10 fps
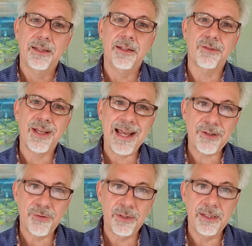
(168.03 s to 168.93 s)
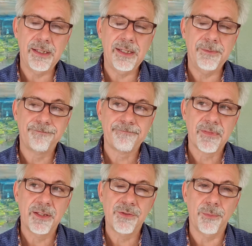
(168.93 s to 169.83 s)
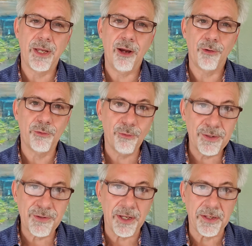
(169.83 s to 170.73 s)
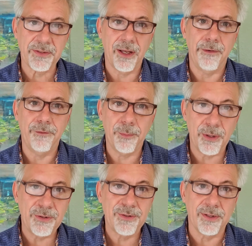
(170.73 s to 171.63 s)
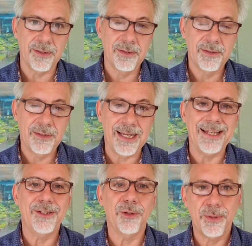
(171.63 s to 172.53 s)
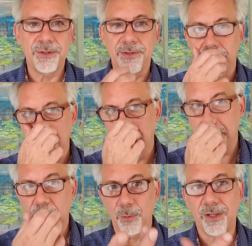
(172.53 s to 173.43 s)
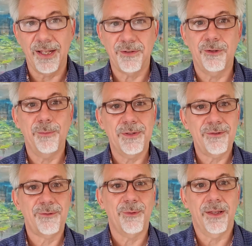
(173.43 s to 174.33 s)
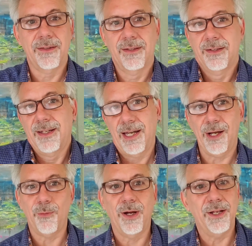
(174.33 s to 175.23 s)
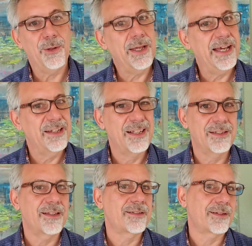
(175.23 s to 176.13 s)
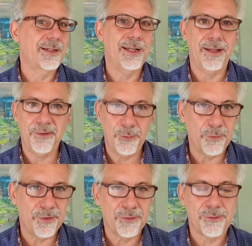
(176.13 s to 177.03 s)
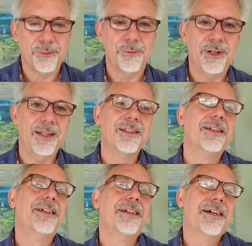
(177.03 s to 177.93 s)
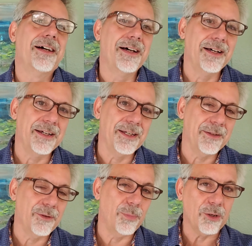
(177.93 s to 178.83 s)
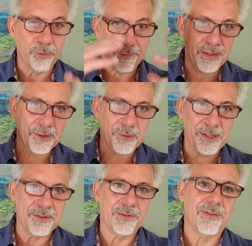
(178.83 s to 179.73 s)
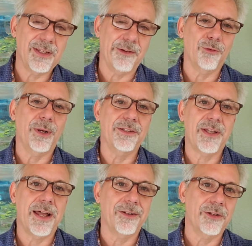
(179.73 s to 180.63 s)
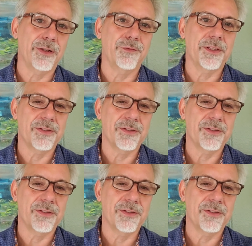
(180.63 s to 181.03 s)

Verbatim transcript: there's actually some characteristics of the person, the ideal person you would like to do business with. How do I know that? Because it's kind of universal, right? Uh, the big reveal is everybody's kind of looking for the